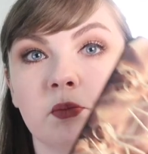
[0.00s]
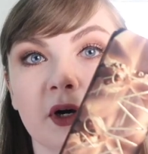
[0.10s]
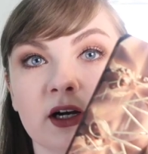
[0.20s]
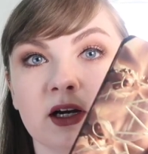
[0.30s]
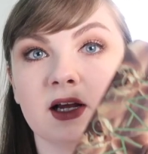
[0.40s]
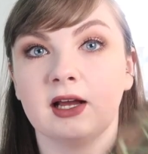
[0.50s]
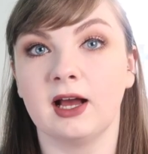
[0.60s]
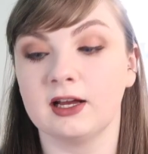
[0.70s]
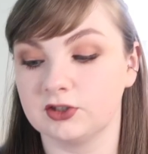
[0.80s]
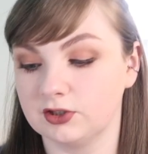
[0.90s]
but
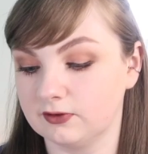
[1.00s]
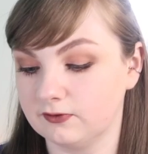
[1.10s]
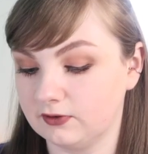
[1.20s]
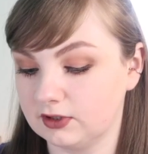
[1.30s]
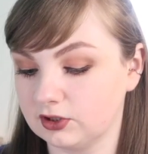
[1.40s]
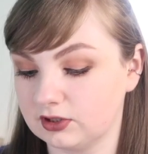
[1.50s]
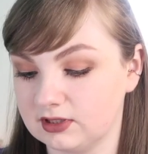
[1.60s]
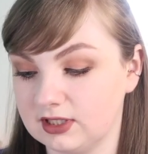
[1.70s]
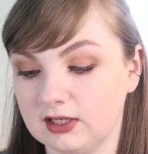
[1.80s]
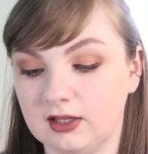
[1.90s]
as you've just
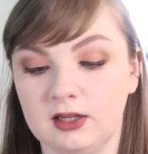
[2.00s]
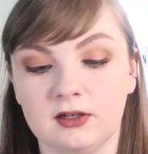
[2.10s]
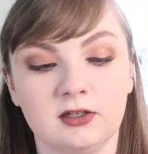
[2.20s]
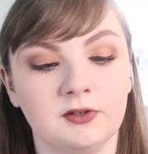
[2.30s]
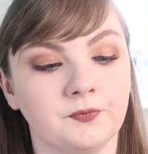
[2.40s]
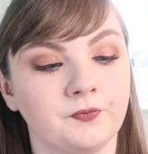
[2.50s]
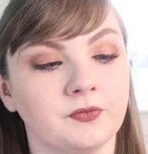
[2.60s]
seen there,